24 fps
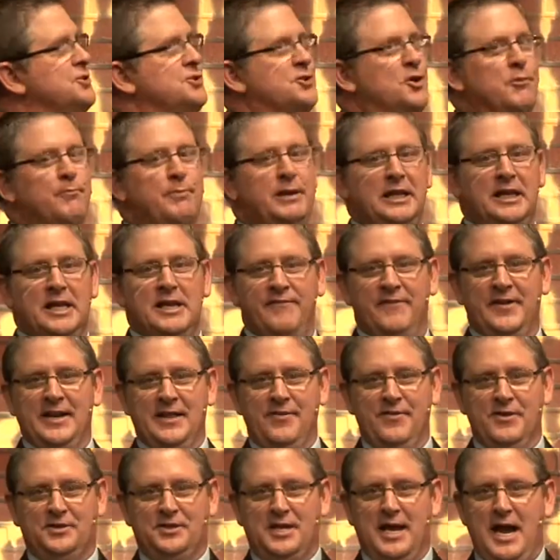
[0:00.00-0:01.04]
else is going to be
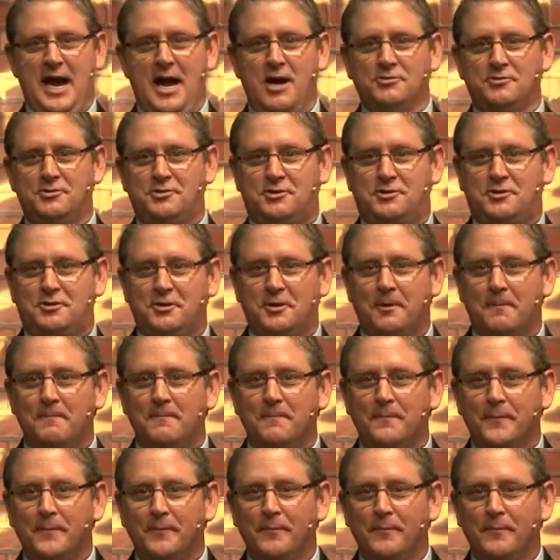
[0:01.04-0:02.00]
living in this house.